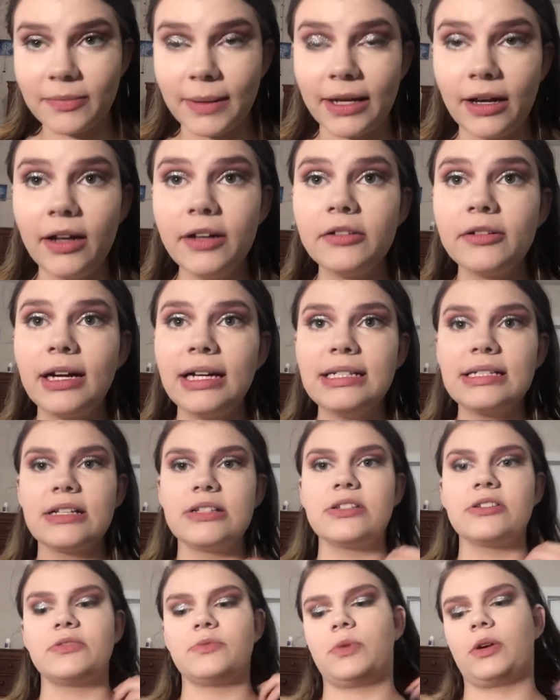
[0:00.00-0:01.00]
with my under eyes
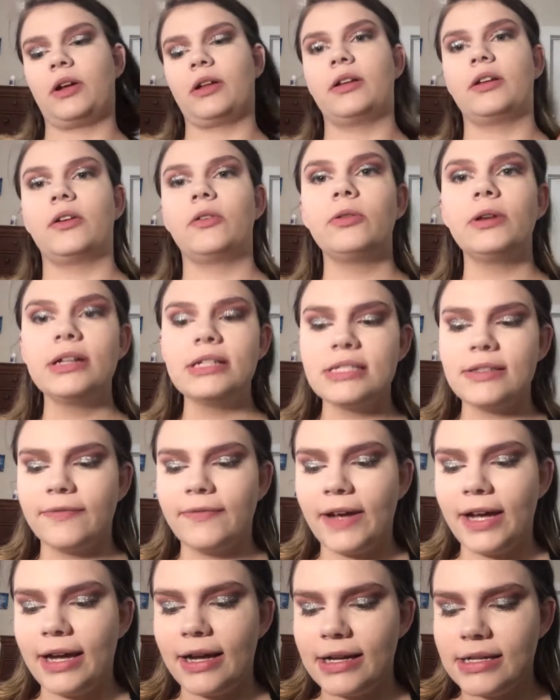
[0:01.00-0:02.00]
because this is what are going to crease the
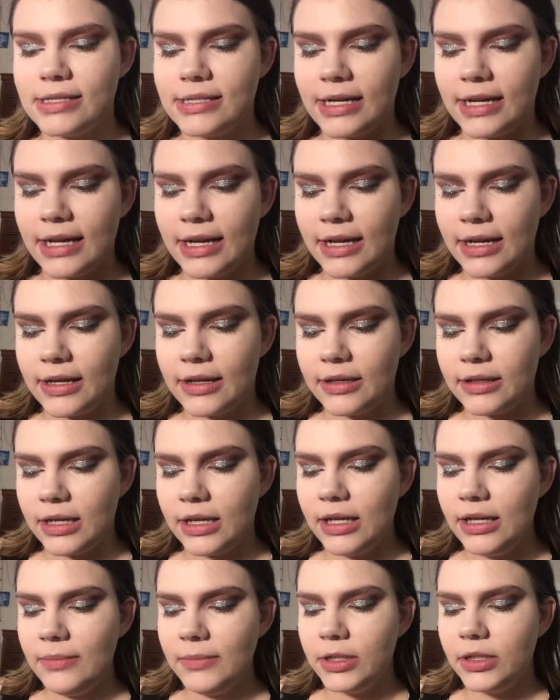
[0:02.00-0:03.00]
fast, and
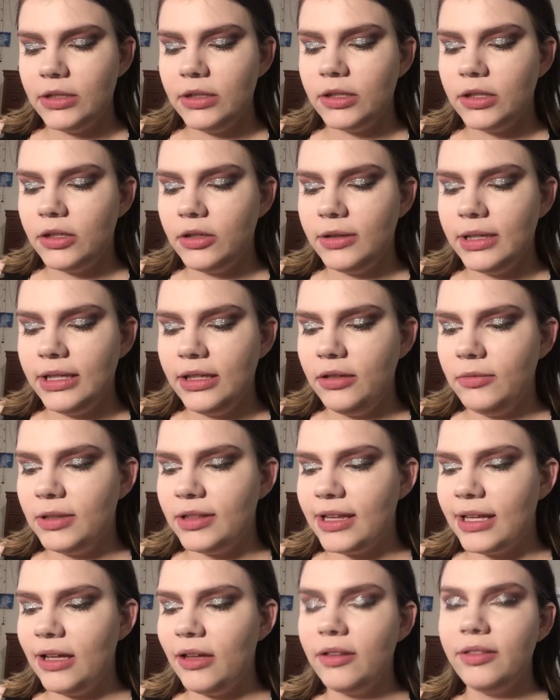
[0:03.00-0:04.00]
I'm going to go in
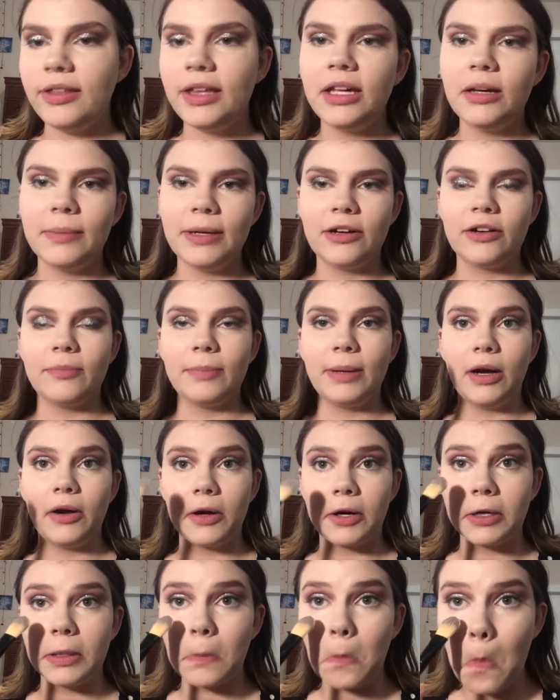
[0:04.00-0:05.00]
with a healthy amount of
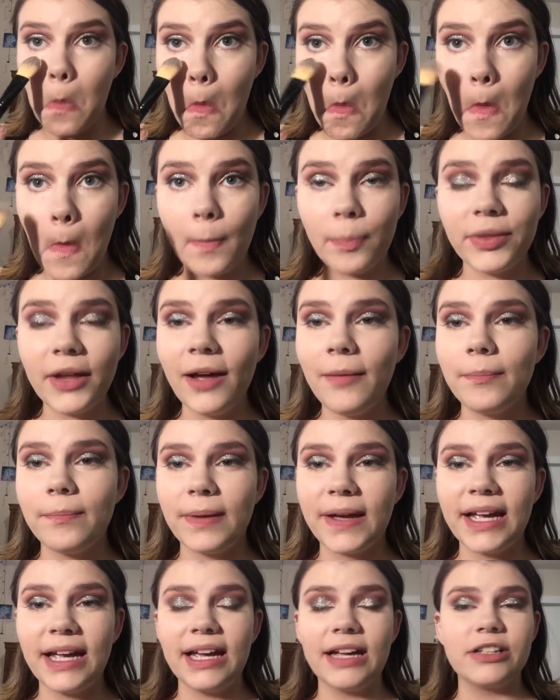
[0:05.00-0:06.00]
powder. Not
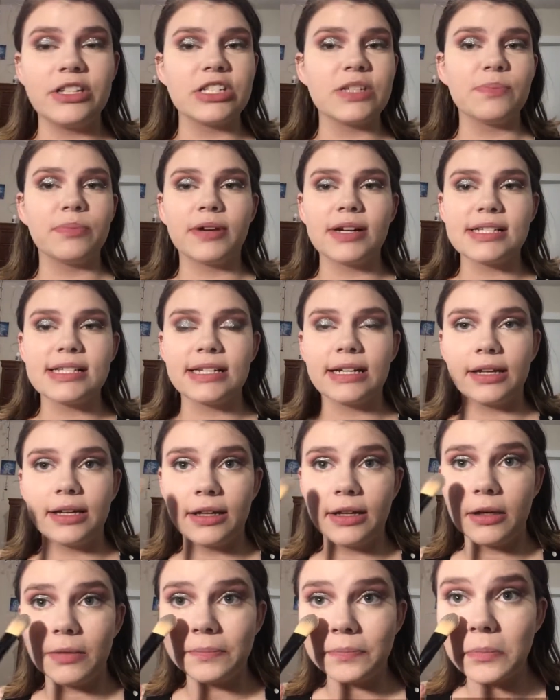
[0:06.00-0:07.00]
bake, just press it
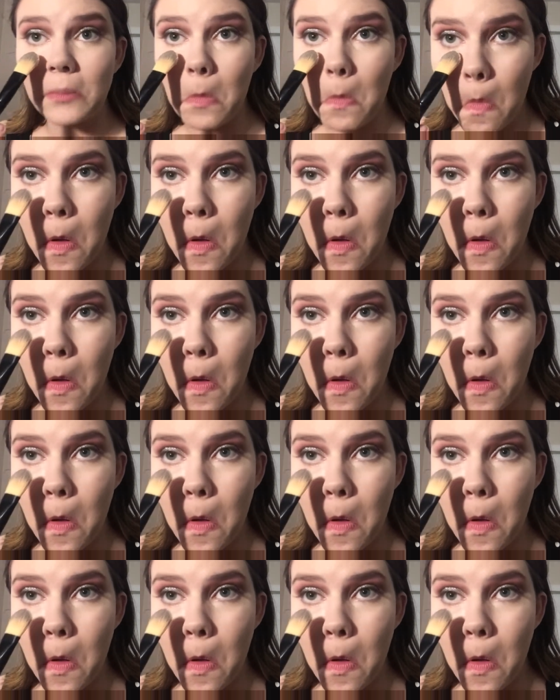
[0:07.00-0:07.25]
in.